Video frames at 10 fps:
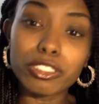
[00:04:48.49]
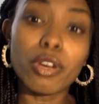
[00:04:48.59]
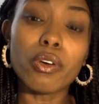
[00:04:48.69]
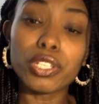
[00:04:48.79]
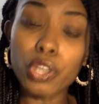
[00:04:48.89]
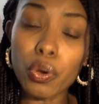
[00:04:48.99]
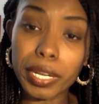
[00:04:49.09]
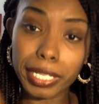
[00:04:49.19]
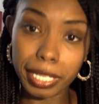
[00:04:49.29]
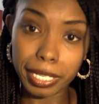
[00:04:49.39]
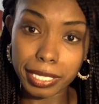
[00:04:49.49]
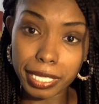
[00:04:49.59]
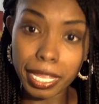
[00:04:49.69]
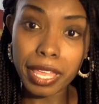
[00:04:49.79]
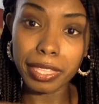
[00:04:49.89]
totally go
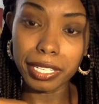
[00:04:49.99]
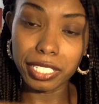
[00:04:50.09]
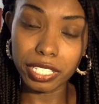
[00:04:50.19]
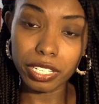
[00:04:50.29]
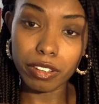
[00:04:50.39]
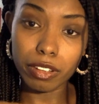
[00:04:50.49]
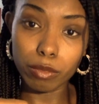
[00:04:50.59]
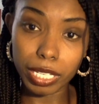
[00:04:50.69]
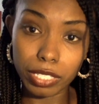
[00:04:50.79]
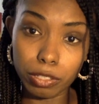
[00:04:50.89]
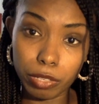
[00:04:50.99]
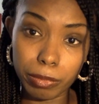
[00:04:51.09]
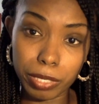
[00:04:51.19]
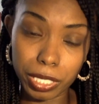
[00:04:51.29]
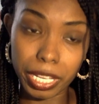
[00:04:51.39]
against the agenda of white
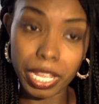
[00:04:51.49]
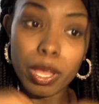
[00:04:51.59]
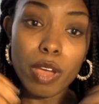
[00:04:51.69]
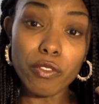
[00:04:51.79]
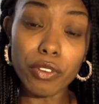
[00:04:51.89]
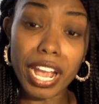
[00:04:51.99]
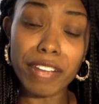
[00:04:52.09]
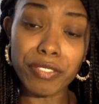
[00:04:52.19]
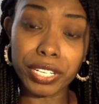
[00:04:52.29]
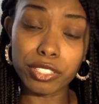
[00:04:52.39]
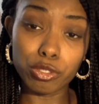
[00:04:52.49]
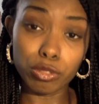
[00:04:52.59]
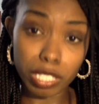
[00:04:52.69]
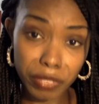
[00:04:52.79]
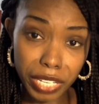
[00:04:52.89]
supremacy for Africans to
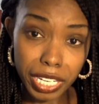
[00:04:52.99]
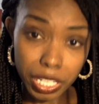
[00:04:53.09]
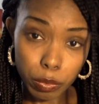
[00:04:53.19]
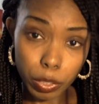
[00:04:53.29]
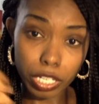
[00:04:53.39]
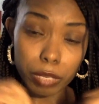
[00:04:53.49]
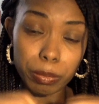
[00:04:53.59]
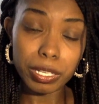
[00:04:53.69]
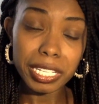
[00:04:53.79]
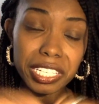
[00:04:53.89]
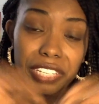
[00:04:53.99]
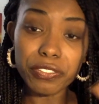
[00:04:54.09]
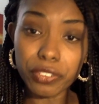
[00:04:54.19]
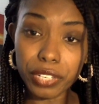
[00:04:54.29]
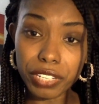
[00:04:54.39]
live anywhere completely
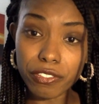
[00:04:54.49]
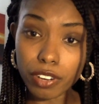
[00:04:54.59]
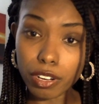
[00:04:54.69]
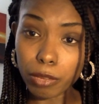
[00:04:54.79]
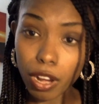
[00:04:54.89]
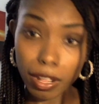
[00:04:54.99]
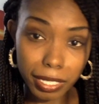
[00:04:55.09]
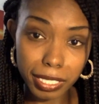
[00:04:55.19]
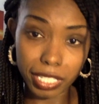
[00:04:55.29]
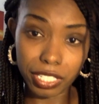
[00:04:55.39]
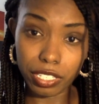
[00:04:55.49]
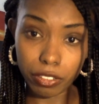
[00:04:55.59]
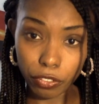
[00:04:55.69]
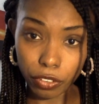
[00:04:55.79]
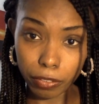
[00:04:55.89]
free from colonization
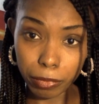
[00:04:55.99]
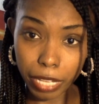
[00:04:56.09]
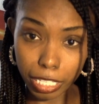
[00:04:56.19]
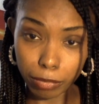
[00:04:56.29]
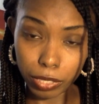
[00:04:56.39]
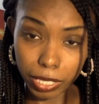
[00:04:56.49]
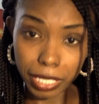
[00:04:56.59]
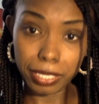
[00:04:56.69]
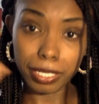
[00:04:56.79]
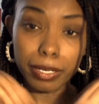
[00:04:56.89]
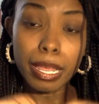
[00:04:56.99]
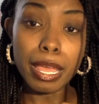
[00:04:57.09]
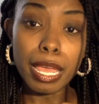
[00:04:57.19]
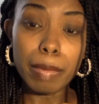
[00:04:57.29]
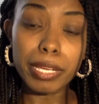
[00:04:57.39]
and free from exploitation,
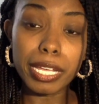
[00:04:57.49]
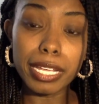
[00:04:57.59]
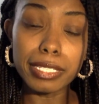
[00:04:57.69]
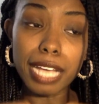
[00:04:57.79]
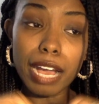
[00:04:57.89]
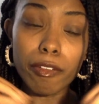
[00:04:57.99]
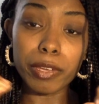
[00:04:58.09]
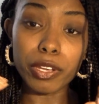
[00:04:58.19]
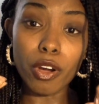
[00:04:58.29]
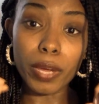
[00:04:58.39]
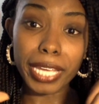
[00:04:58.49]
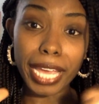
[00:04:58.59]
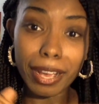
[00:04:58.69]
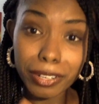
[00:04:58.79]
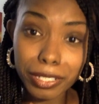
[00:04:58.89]
because I would be going
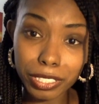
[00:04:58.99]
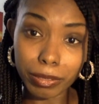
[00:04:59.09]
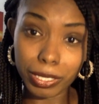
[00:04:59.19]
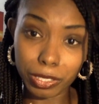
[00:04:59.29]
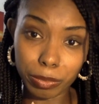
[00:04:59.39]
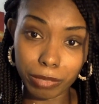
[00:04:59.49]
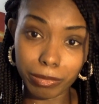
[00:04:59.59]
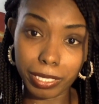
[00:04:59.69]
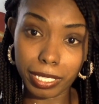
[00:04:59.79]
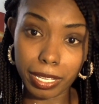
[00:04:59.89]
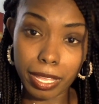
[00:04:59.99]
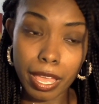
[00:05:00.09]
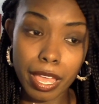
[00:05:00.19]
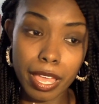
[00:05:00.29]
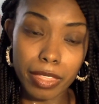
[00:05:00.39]
counter to white supremacy.
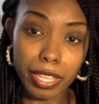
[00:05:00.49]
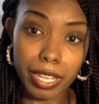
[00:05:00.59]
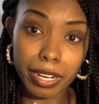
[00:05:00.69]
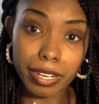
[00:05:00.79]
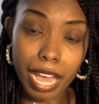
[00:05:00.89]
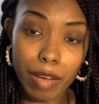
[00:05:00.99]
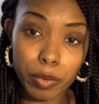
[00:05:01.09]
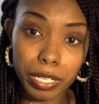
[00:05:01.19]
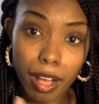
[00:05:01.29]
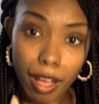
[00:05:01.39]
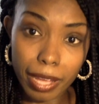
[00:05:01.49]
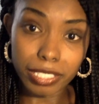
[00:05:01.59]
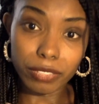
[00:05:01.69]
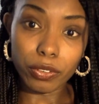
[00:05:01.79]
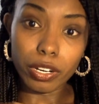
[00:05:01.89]
then that would
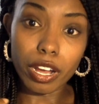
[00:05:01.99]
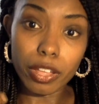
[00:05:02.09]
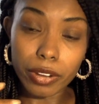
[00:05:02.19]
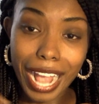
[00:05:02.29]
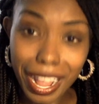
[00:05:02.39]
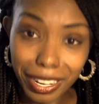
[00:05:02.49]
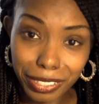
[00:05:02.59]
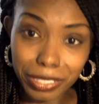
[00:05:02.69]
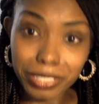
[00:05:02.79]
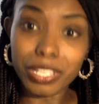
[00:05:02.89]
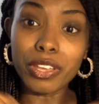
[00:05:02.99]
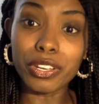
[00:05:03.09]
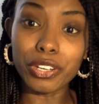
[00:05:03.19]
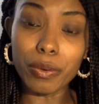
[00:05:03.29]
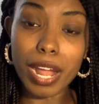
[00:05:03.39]
cause for other actors
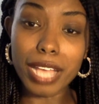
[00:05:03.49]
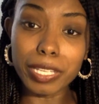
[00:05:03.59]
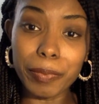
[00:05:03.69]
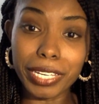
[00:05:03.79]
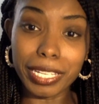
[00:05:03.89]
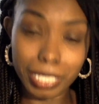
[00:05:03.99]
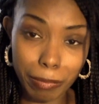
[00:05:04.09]
to rise up against